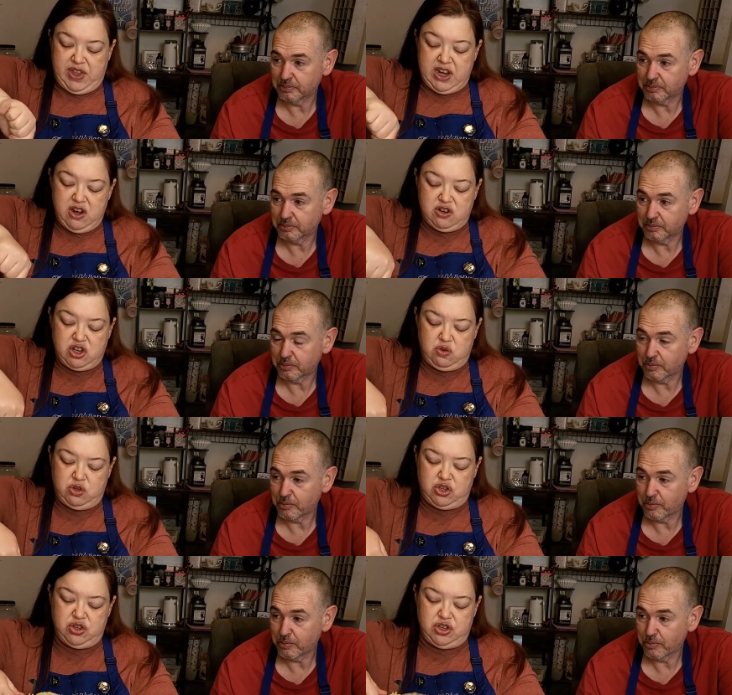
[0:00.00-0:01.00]
Speaker 1: And your dough
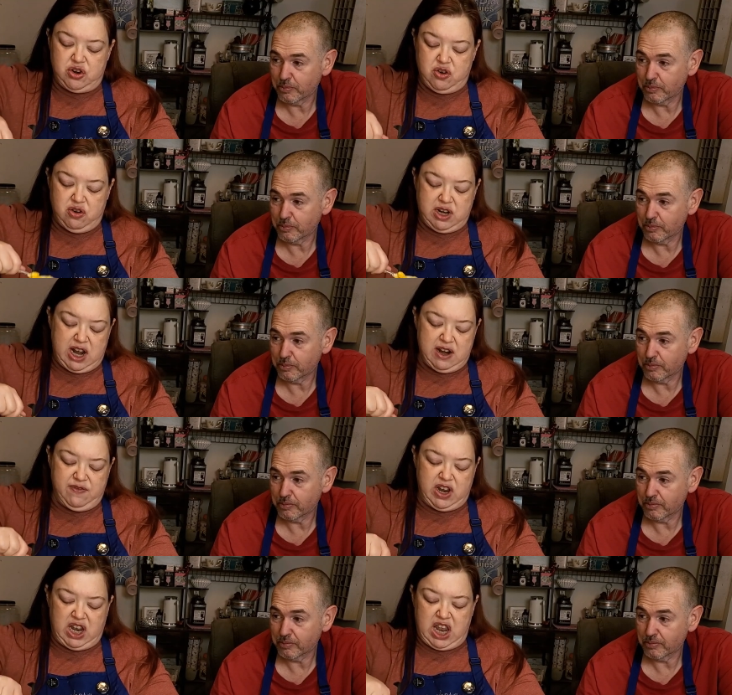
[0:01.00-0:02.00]
should turn kind
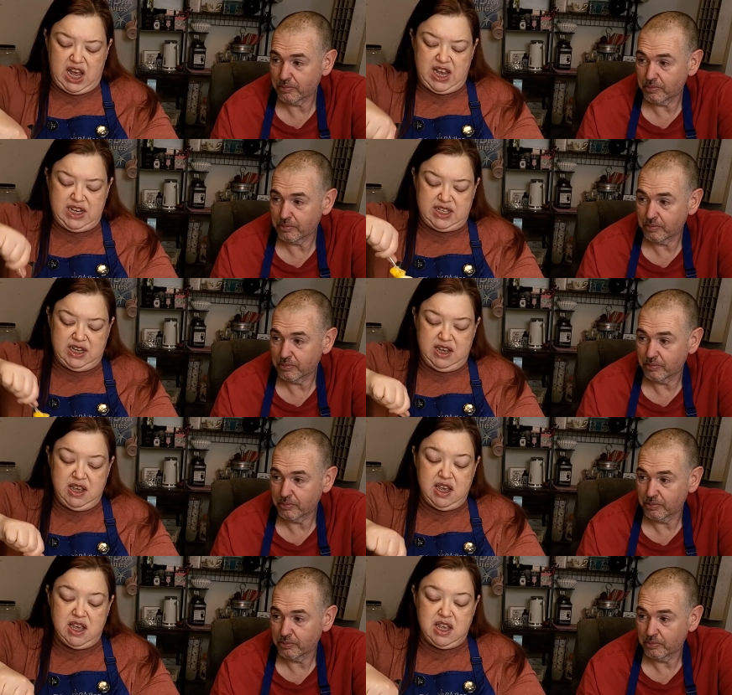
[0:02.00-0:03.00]
of a light
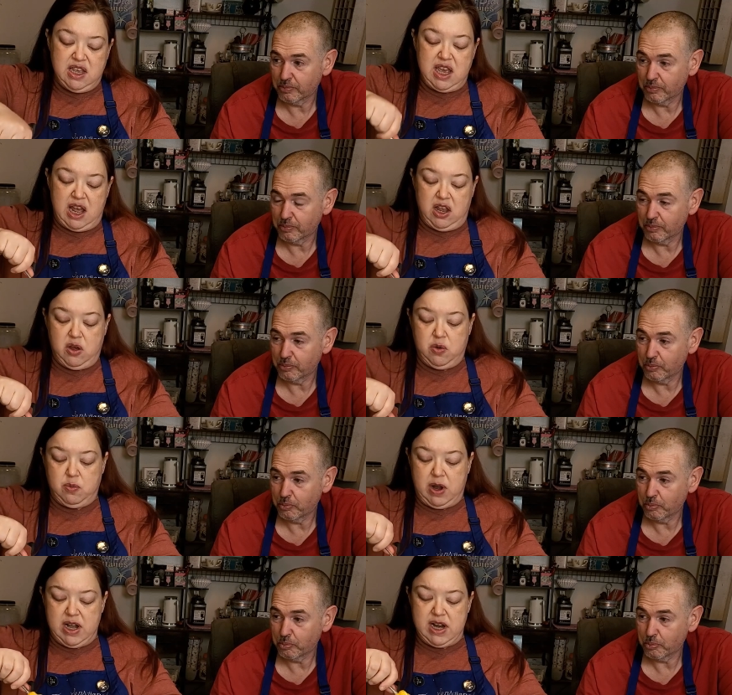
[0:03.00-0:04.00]

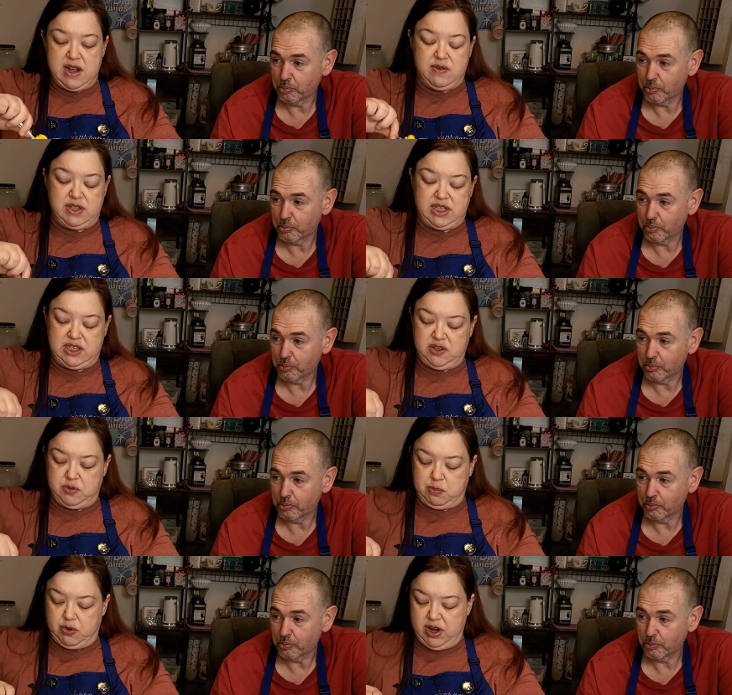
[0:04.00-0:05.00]
yellow. Right now it's
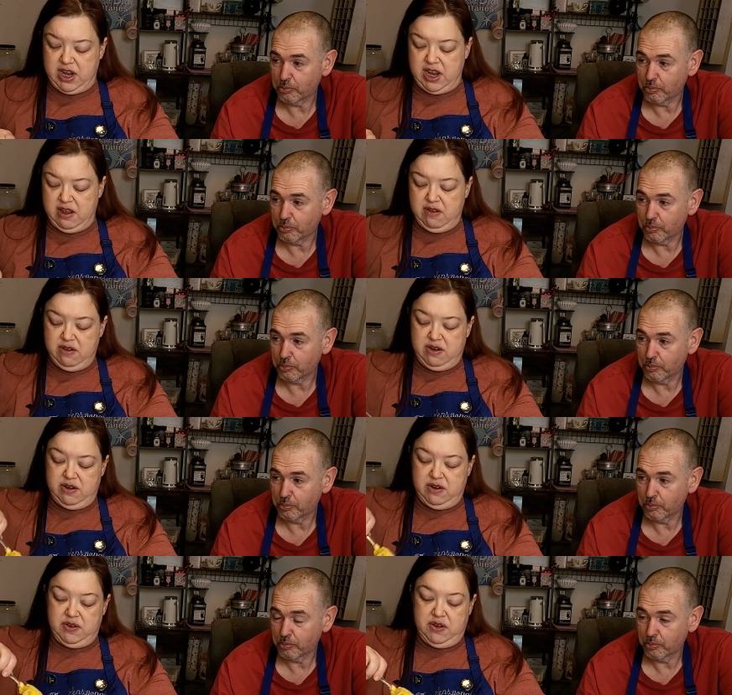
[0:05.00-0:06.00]
still pretty
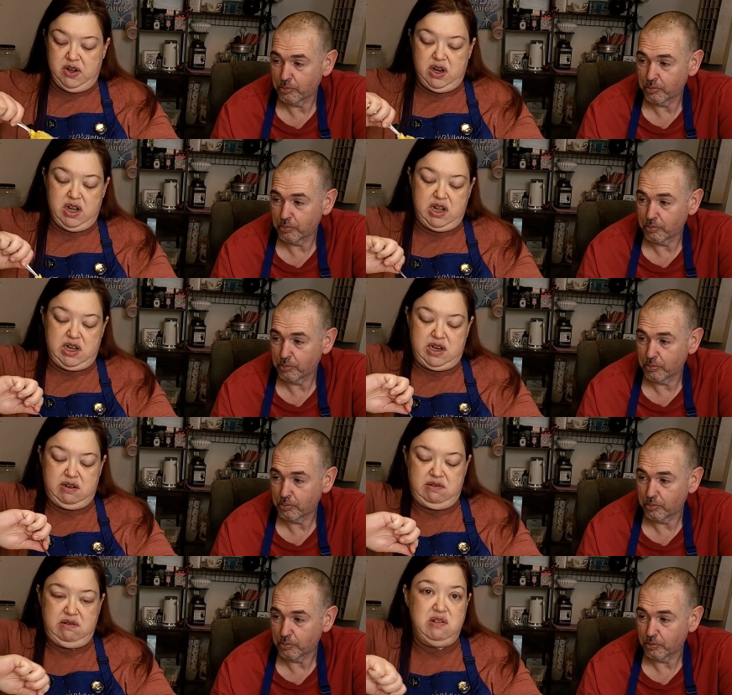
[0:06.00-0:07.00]

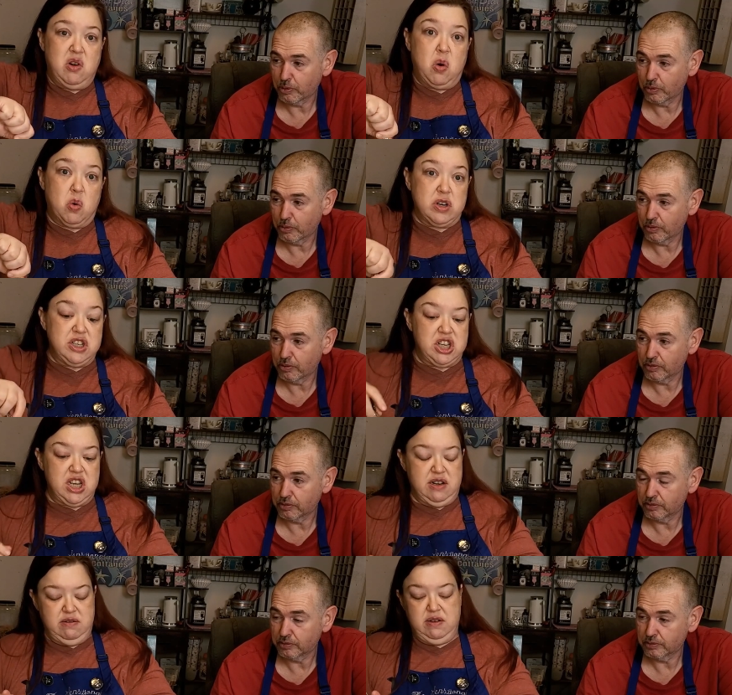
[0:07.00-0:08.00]
orangey.